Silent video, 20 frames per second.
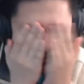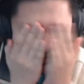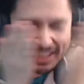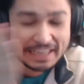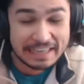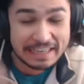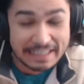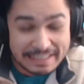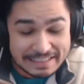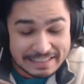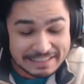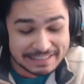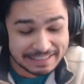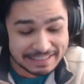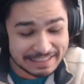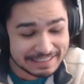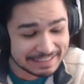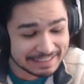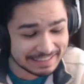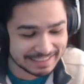Young
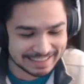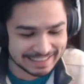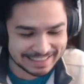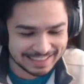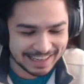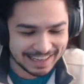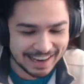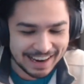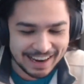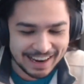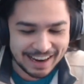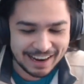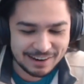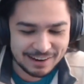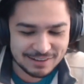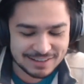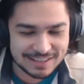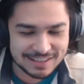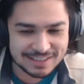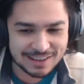Justice. I was
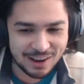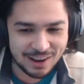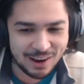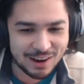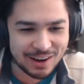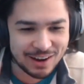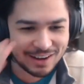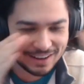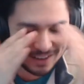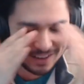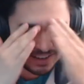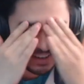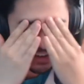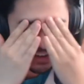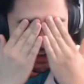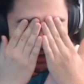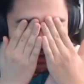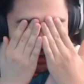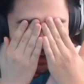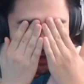just talking.
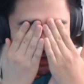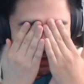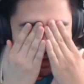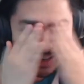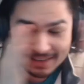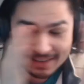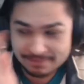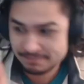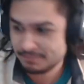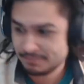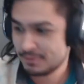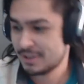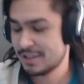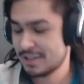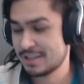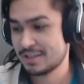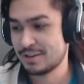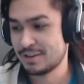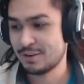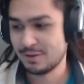We're going to
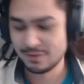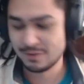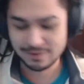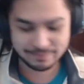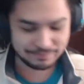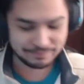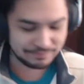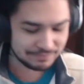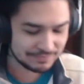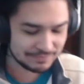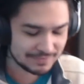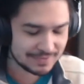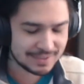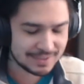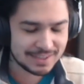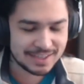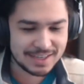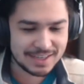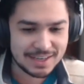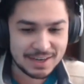start over.
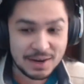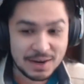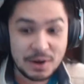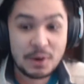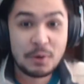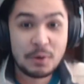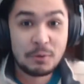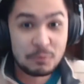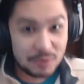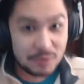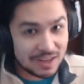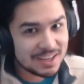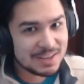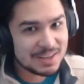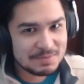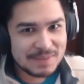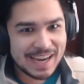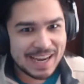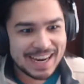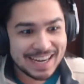Welcome
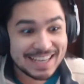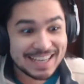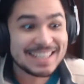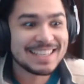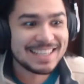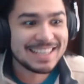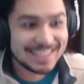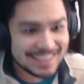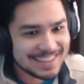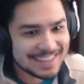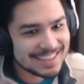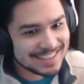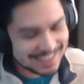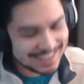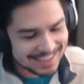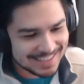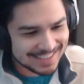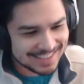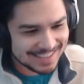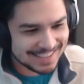back to Young
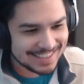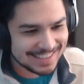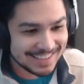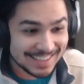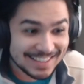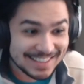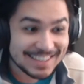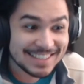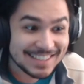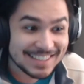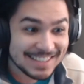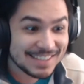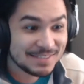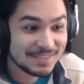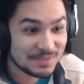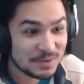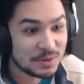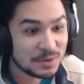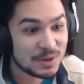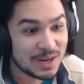Justice. This is season
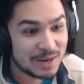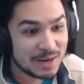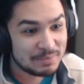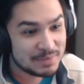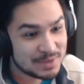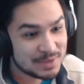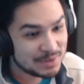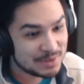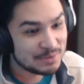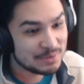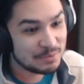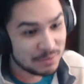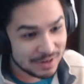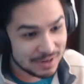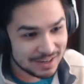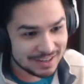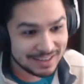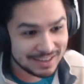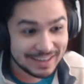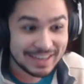4, episode
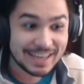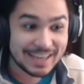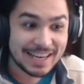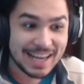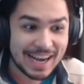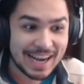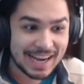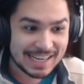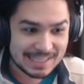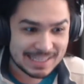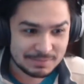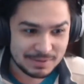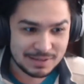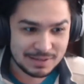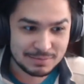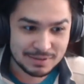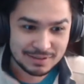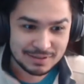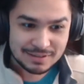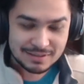1,
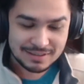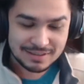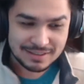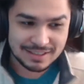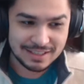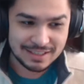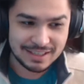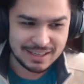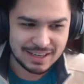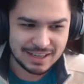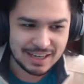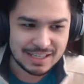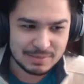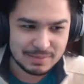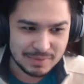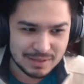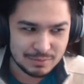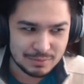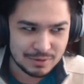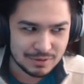Inhospitable.
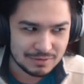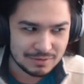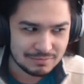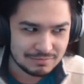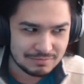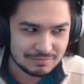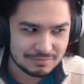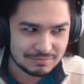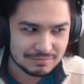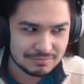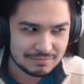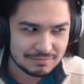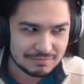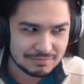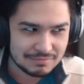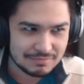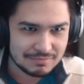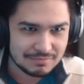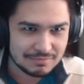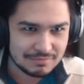Inhospitable.
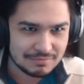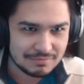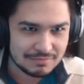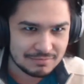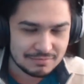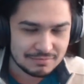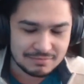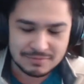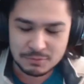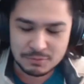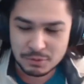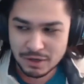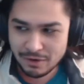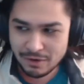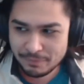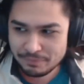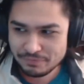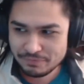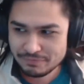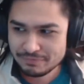Whatever.
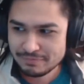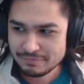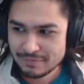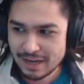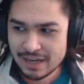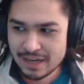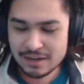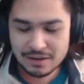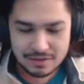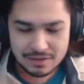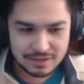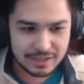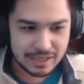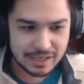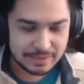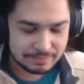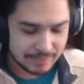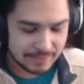I know how to say it.